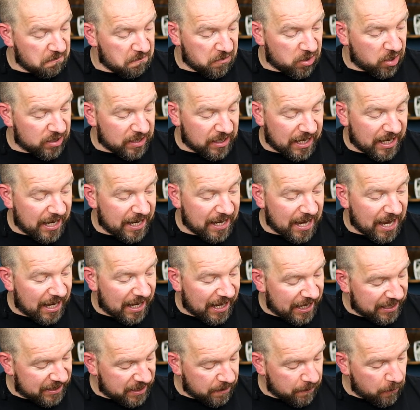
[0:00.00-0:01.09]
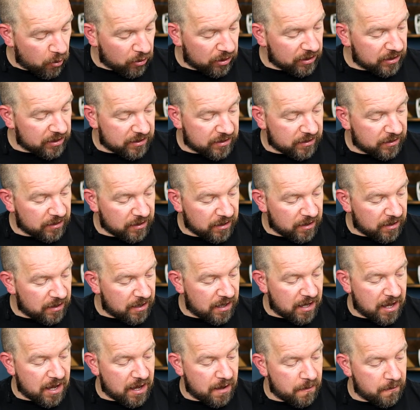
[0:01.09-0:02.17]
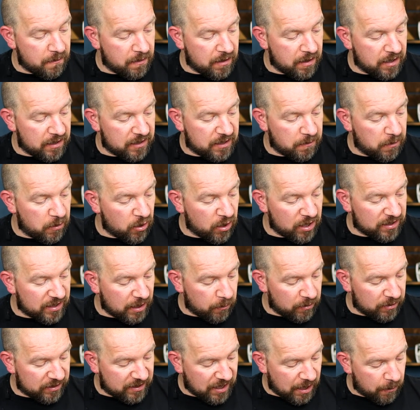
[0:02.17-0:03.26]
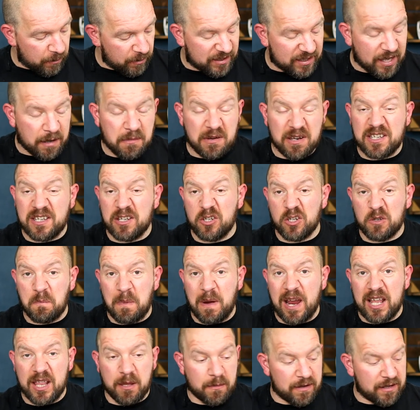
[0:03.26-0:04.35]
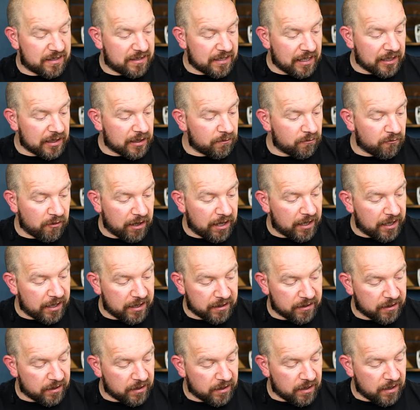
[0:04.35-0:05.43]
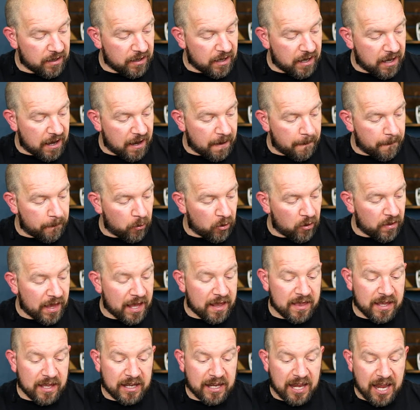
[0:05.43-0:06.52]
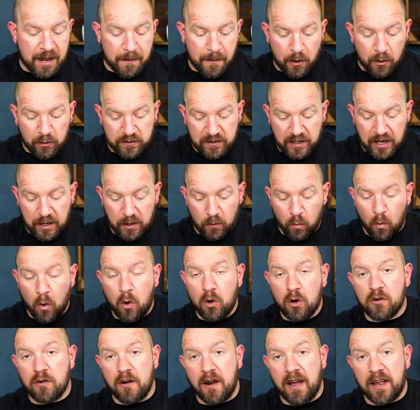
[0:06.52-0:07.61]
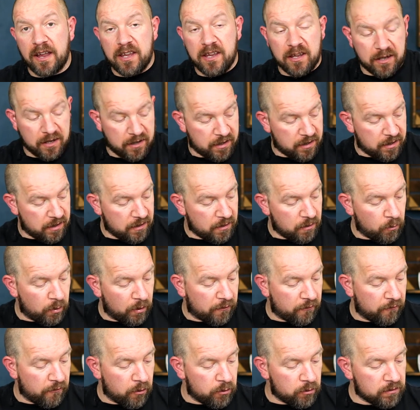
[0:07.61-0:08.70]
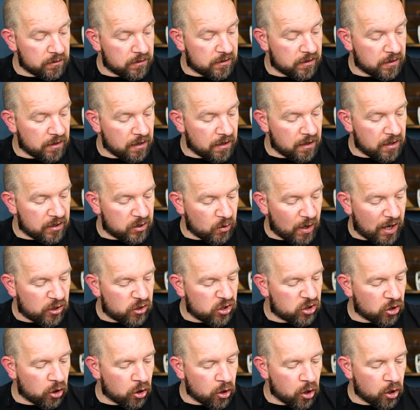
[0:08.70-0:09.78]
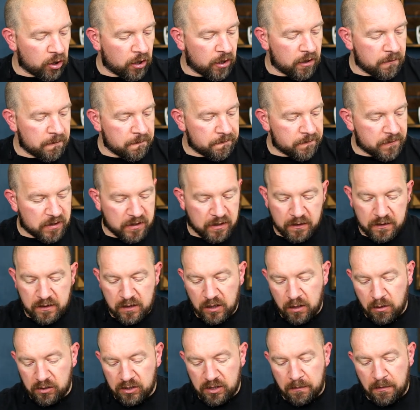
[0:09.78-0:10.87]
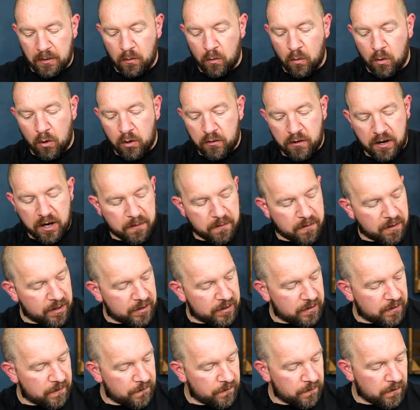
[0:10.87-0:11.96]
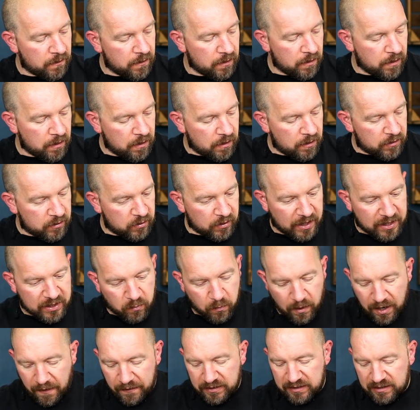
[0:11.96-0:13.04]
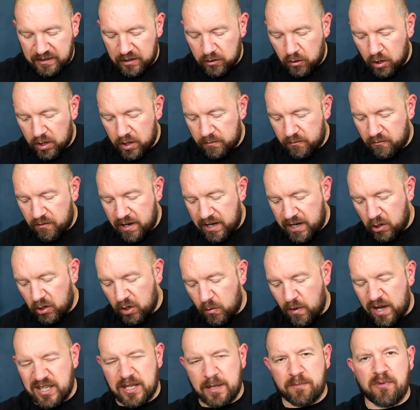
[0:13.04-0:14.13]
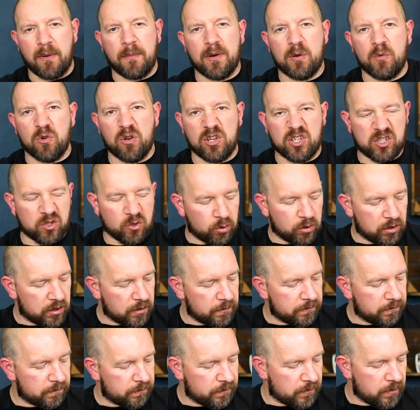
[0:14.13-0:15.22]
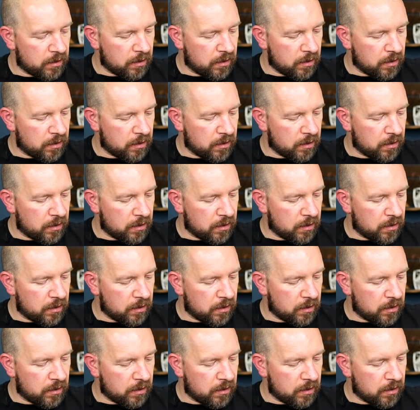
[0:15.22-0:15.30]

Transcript: because I like I like the models. Um, and to be honest, I was I was tempted to just paint them and sell them really. Um, but then they came out in Warcry with rules, so I just hung on to them to to use them in Warcry, mate. So that's why I've still got them really. Otherwise, I probably would have sold them.